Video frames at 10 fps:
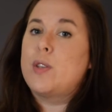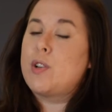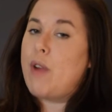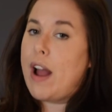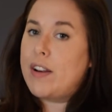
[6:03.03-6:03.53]

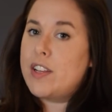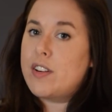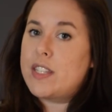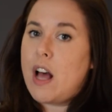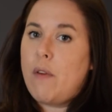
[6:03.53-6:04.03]
surrounding
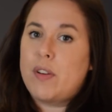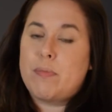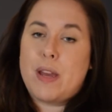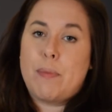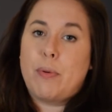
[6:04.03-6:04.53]
yourself with
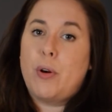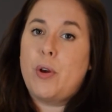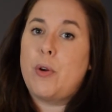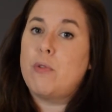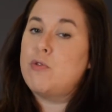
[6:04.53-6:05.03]
people
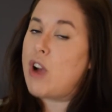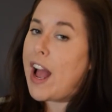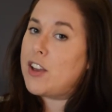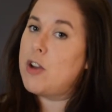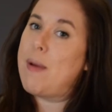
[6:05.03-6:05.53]
who
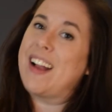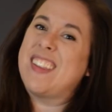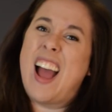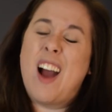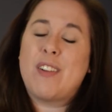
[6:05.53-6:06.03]
drag you back
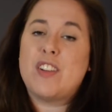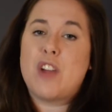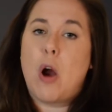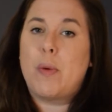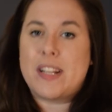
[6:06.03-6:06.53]
down and
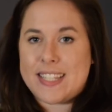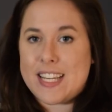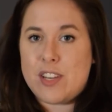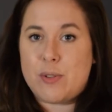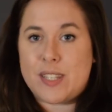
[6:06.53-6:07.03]
don't want to
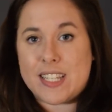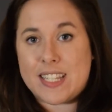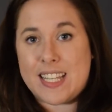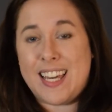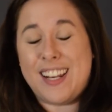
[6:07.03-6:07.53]
see you
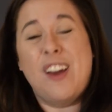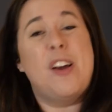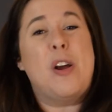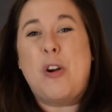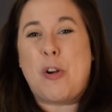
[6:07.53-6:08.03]
succeed
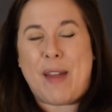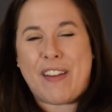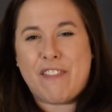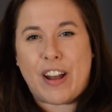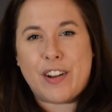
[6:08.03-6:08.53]
or
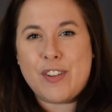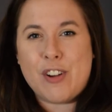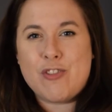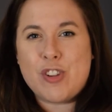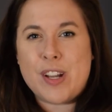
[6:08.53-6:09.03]
make fun of
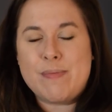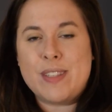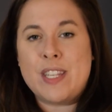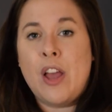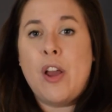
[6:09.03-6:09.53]
your
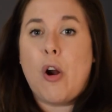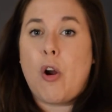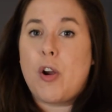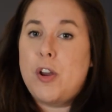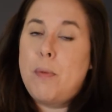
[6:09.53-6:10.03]
dreams? Or
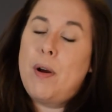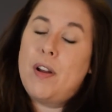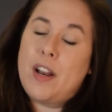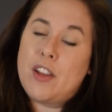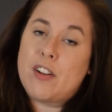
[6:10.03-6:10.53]
are you
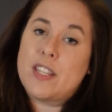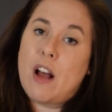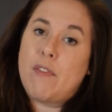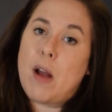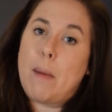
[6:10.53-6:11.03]
putting
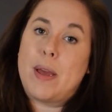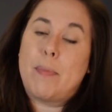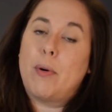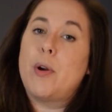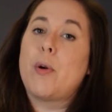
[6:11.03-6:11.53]
yourself around
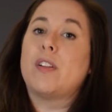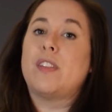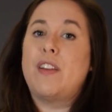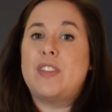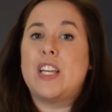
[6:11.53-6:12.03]
people who are
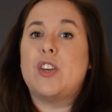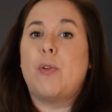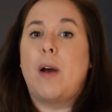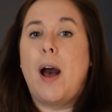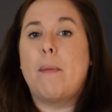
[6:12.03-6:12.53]
lifting
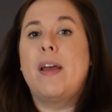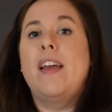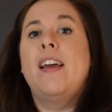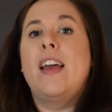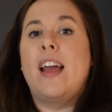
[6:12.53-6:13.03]
you up
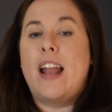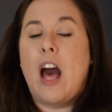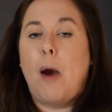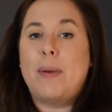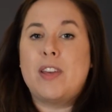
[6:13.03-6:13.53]
and
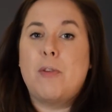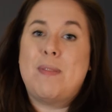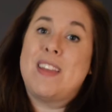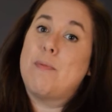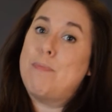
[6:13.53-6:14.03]
helping you
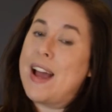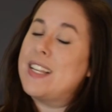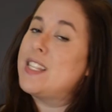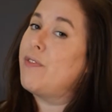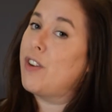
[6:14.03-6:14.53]
be the
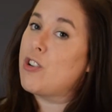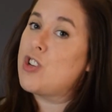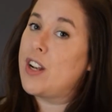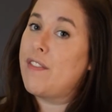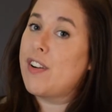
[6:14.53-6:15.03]
best
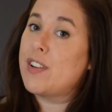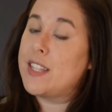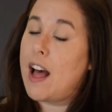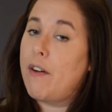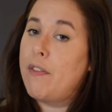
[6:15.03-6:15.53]
version of
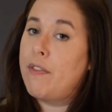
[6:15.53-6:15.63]
yourself?